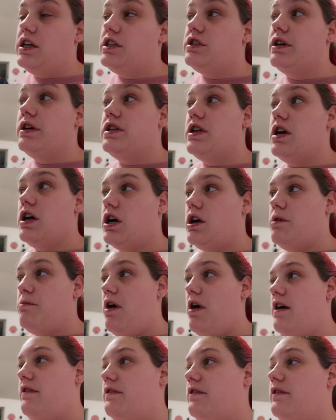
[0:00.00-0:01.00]
So I took
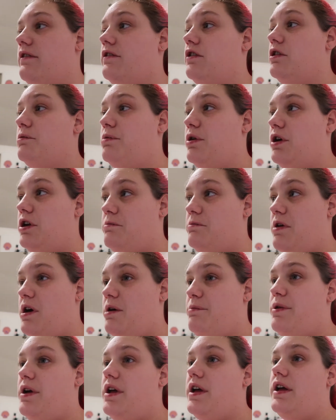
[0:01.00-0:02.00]
them off of her, put them
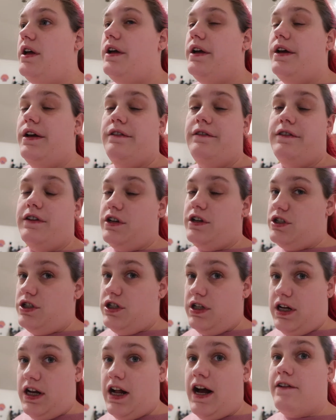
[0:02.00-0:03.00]
up, figured
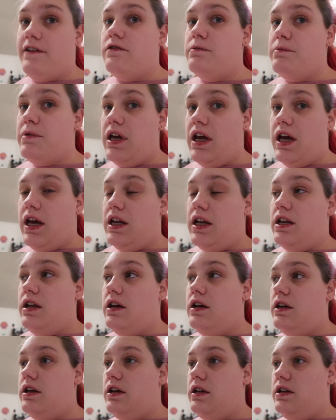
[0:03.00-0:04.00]
she could have them
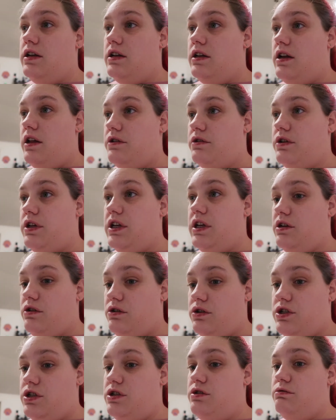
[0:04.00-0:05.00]
again in another
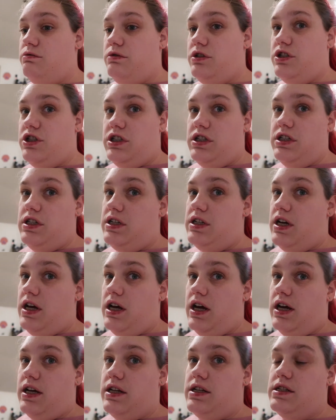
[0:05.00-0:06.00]
year or two when she
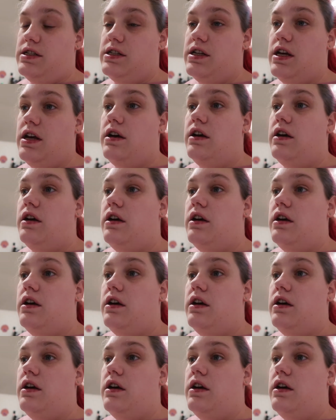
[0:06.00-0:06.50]
has